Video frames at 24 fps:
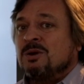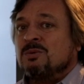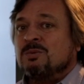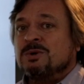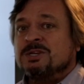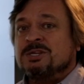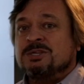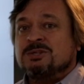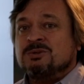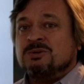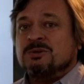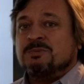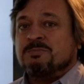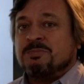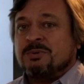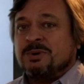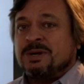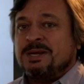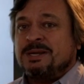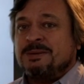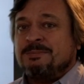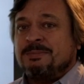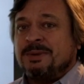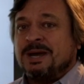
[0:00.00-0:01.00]
When you do a
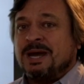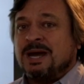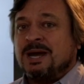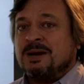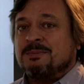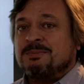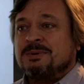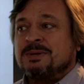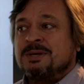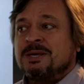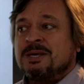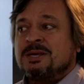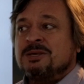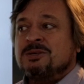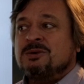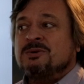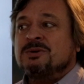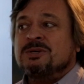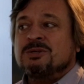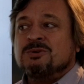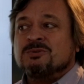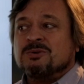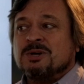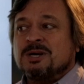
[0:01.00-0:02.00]
print map,
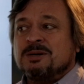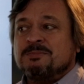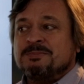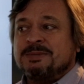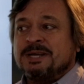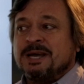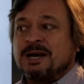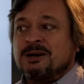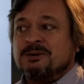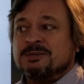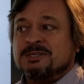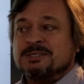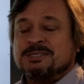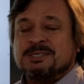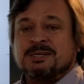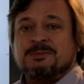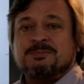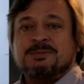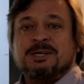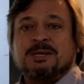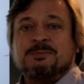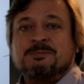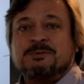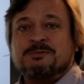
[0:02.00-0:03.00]
you can drop down to
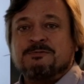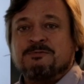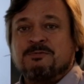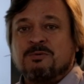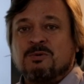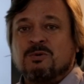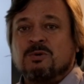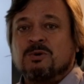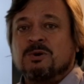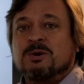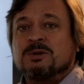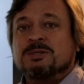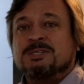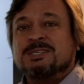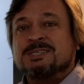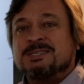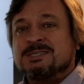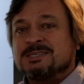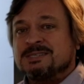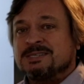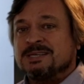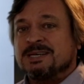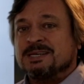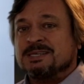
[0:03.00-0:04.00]
sometimes four to
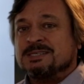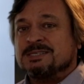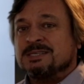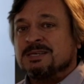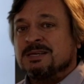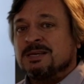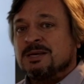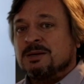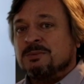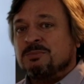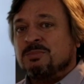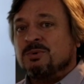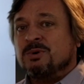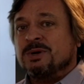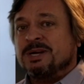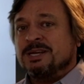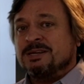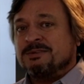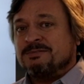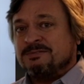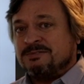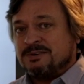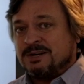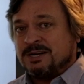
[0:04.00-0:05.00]
six
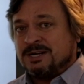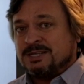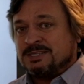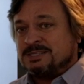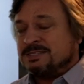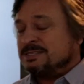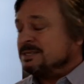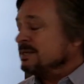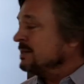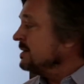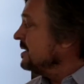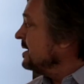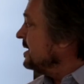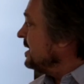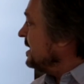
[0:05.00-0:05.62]
point fonts.